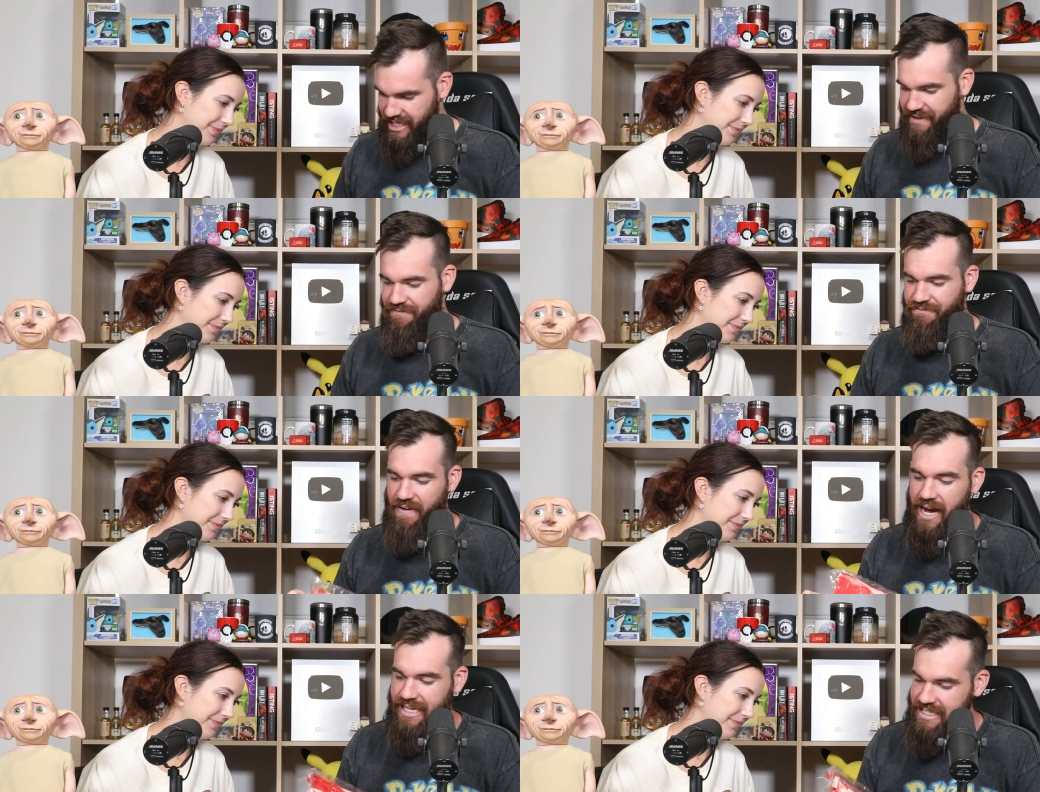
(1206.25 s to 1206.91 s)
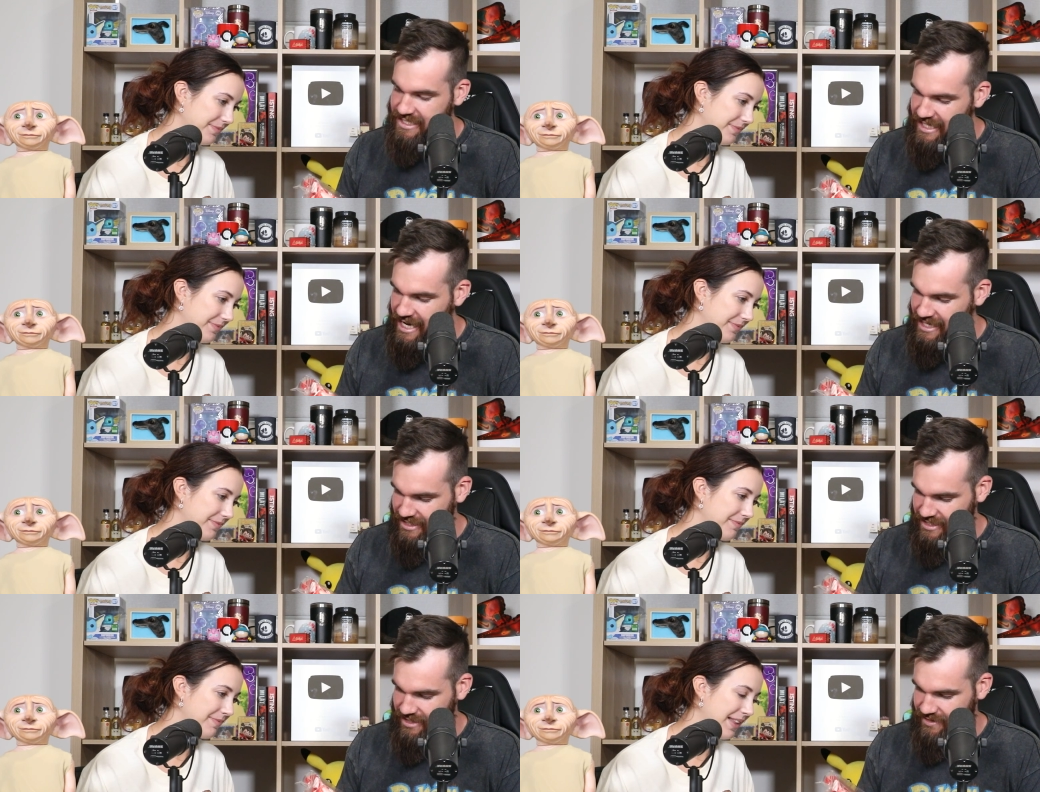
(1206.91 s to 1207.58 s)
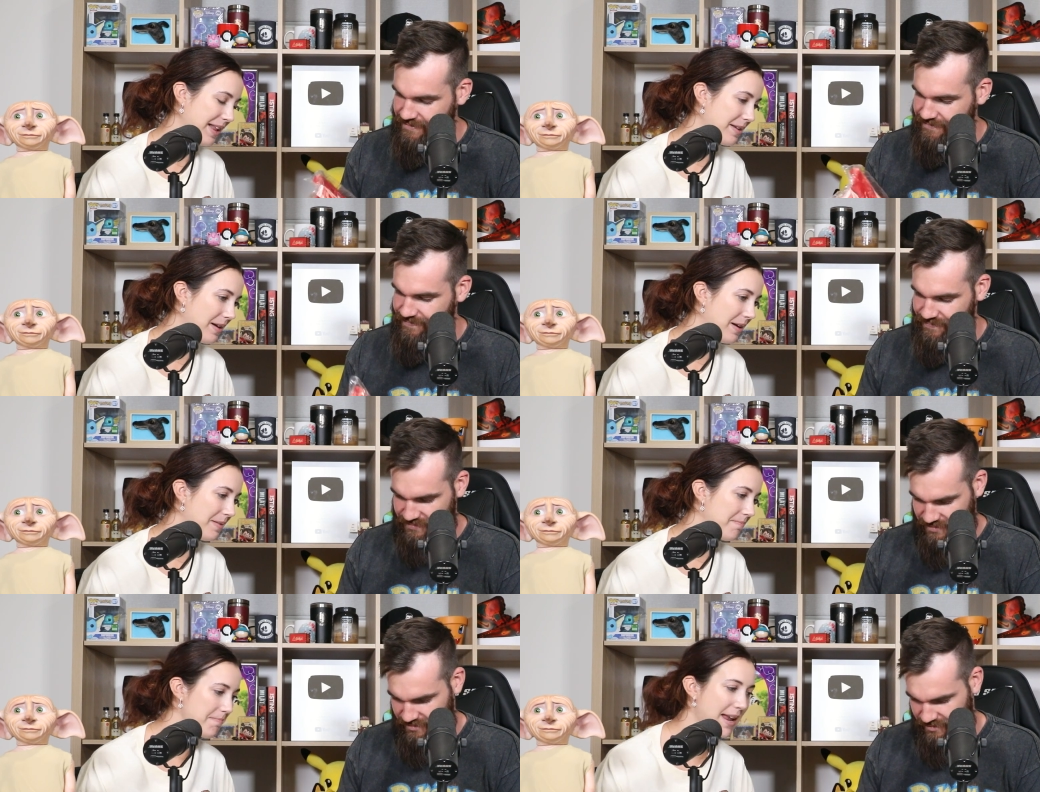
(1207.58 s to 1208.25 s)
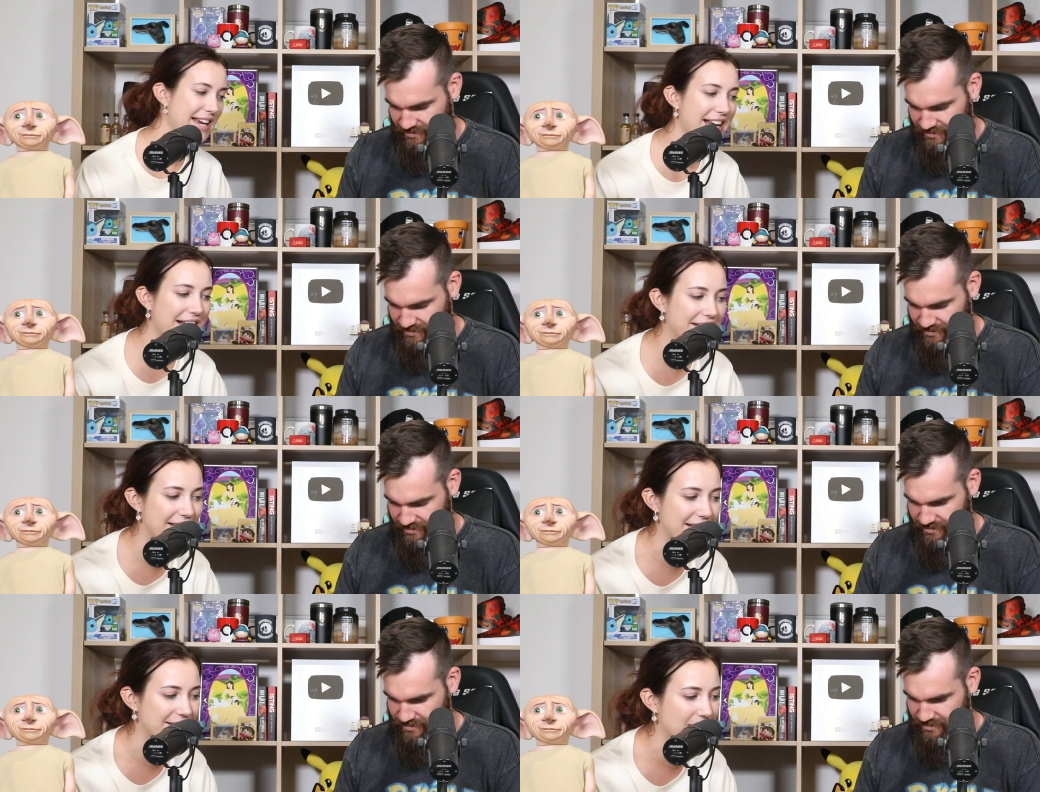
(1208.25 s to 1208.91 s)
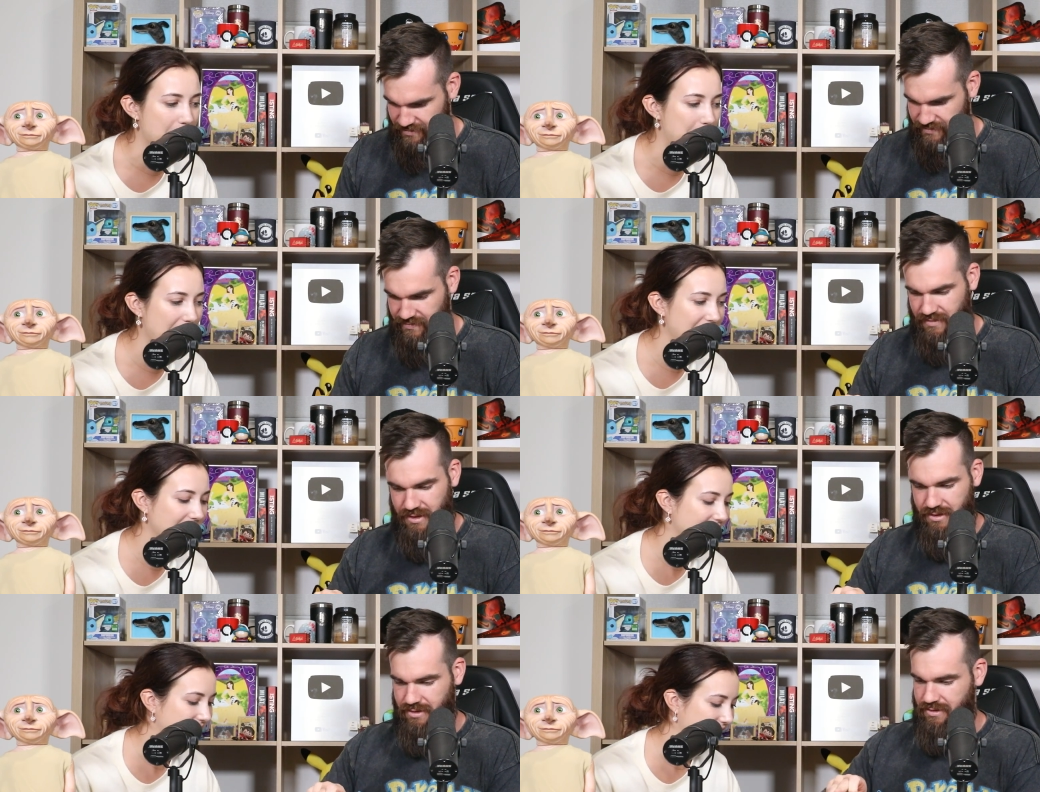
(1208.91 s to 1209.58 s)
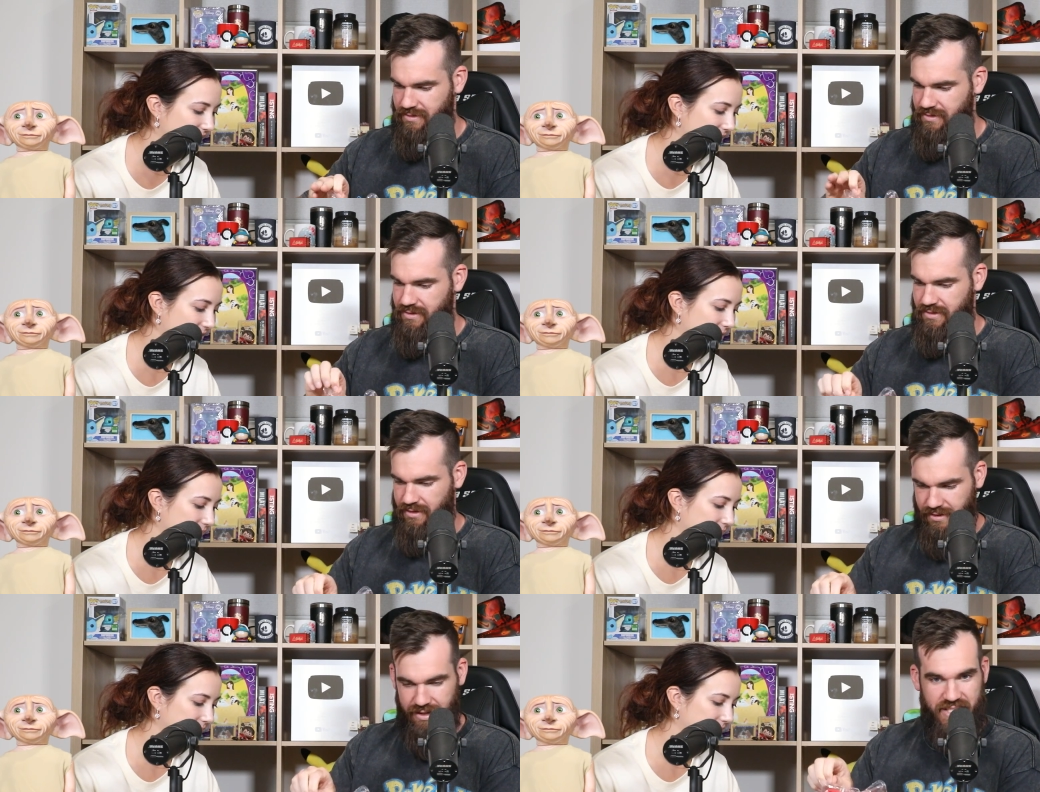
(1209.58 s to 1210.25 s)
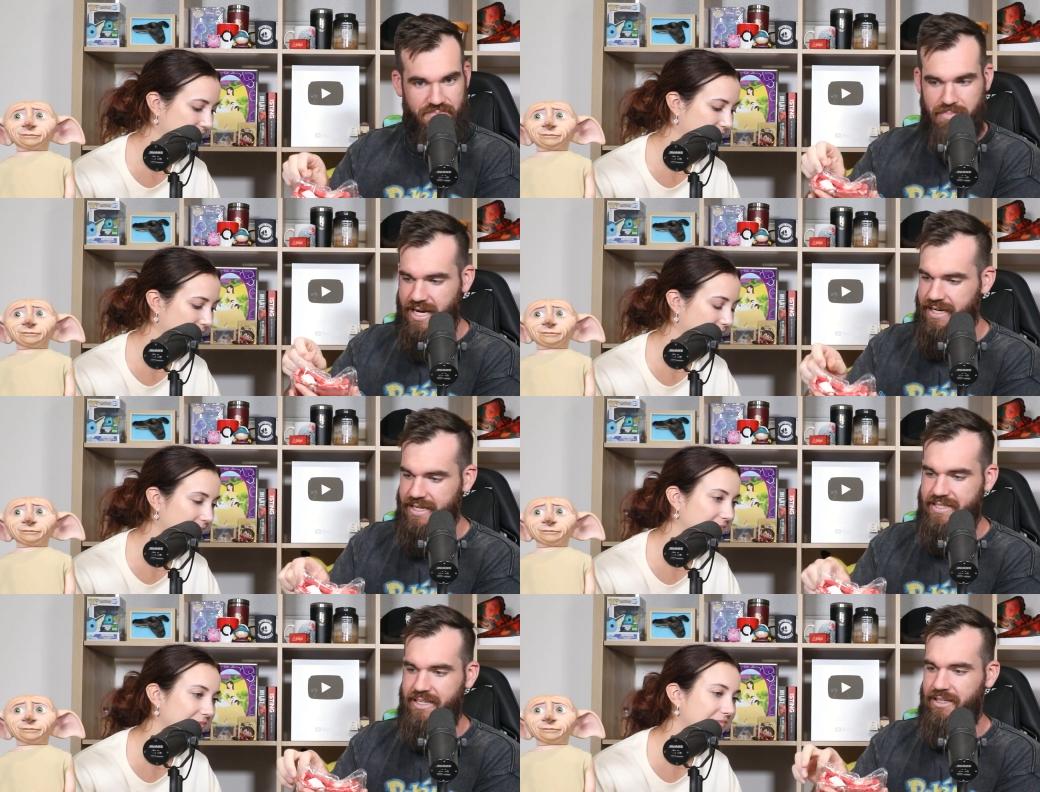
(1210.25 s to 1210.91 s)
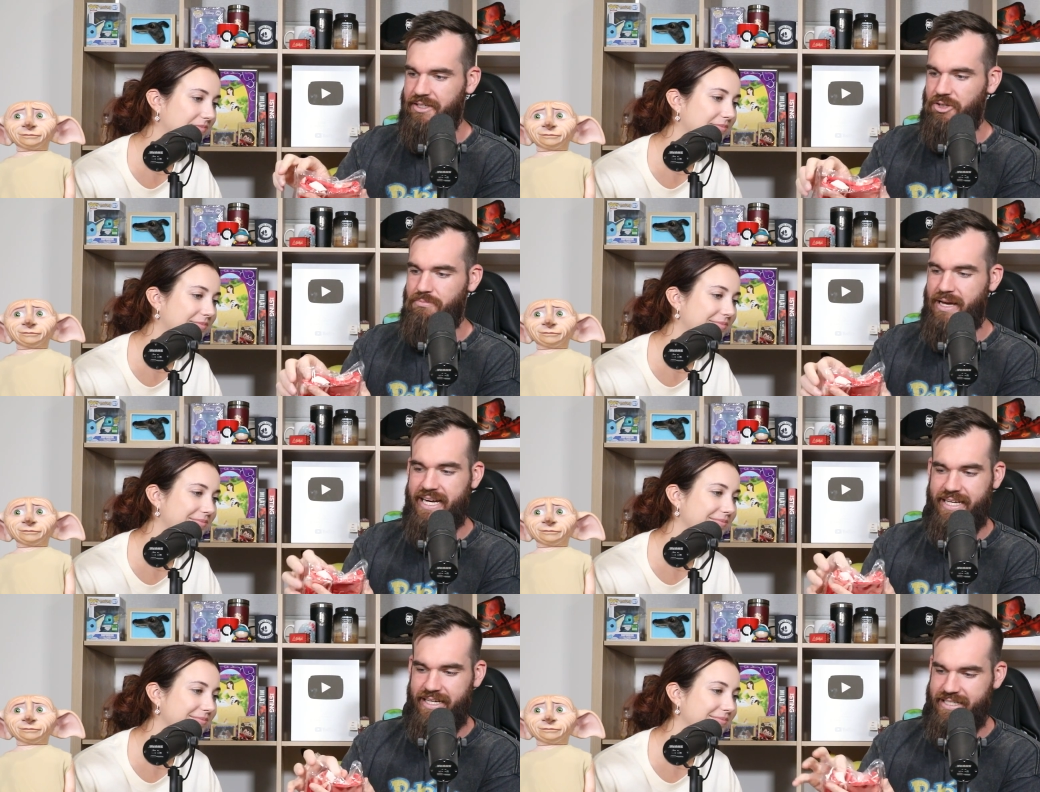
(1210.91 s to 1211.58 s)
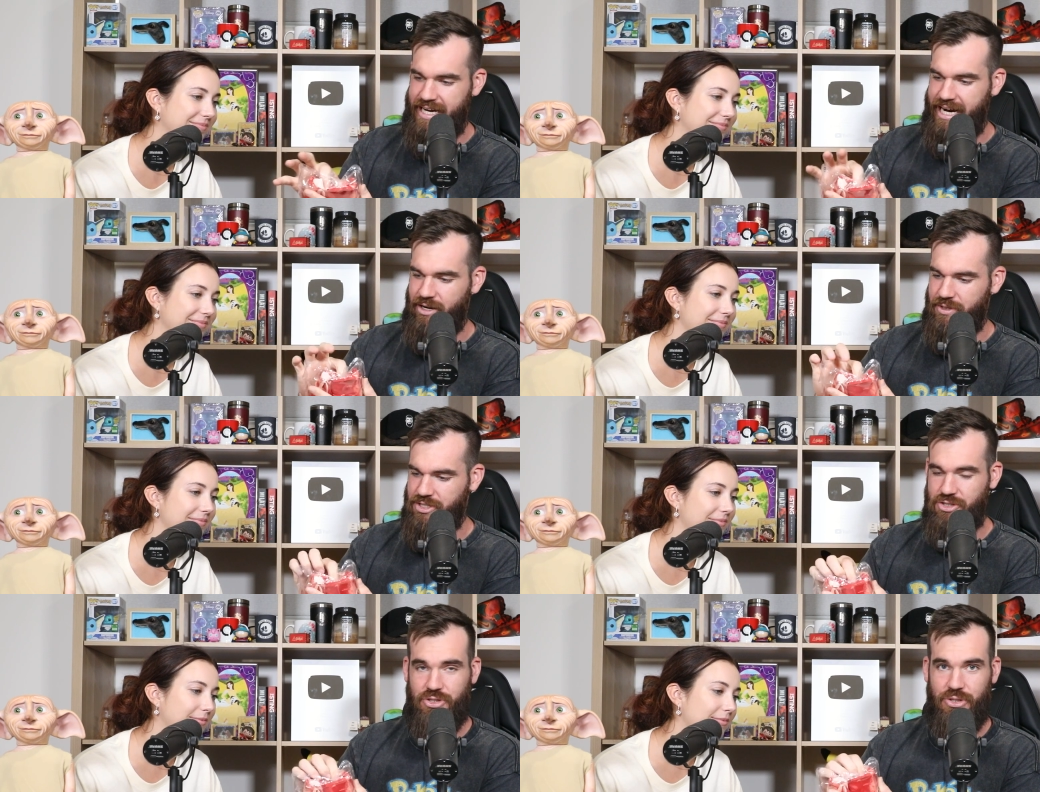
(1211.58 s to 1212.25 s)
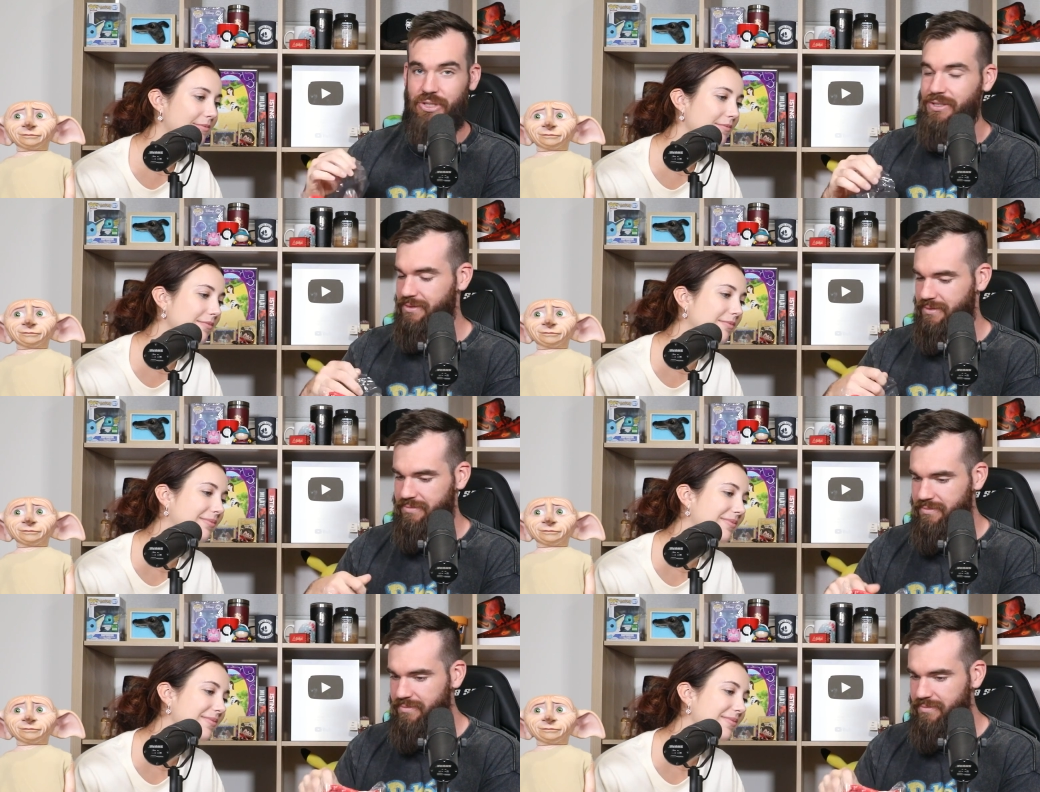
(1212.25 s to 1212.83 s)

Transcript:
Speaker 1: The fuck is this?
Speaker 2: Meat undies, I bet ya.
Speaker 1: It's meat. It's in a little meat container, which is cool. I